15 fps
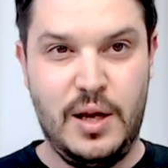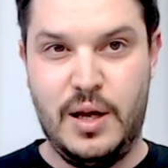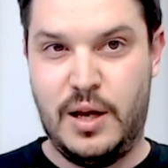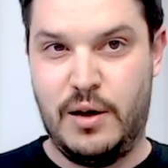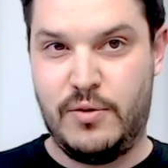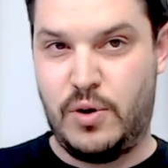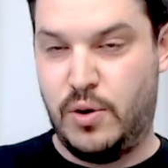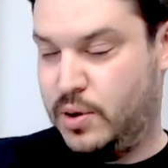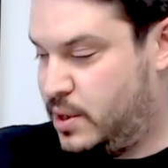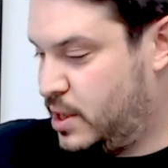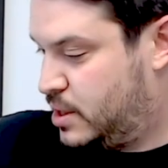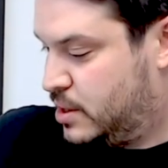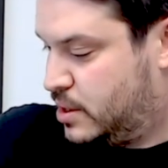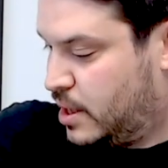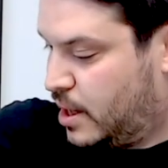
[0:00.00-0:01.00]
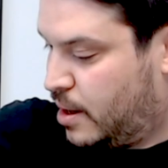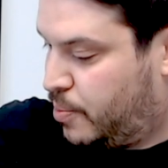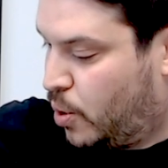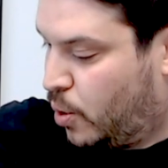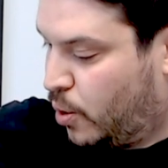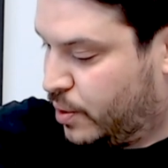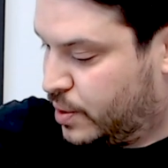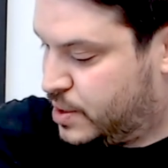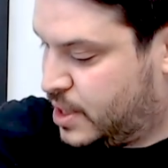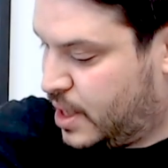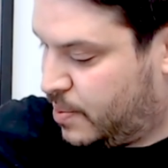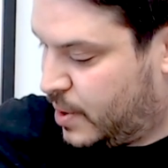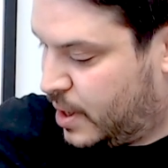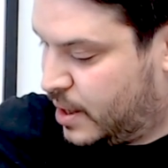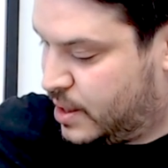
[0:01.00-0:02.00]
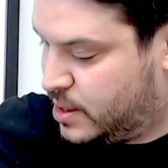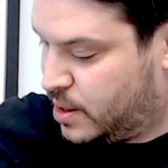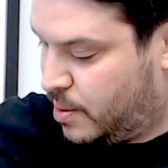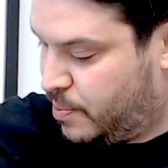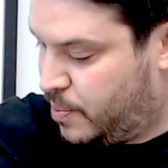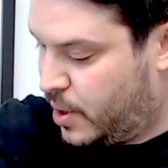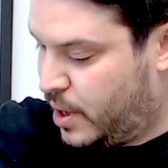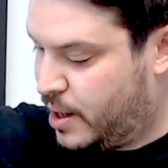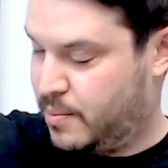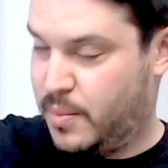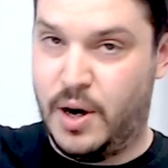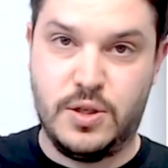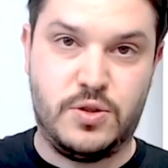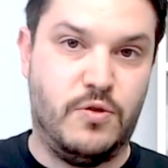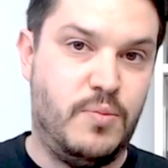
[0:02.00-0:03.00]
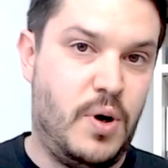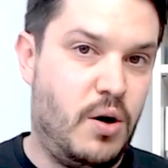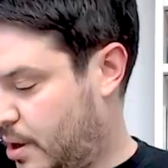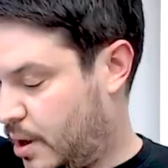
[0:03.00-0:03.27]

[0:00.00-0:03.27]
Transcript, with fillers: Of course, this is the Pour and Sip, and it's by Master of Malt.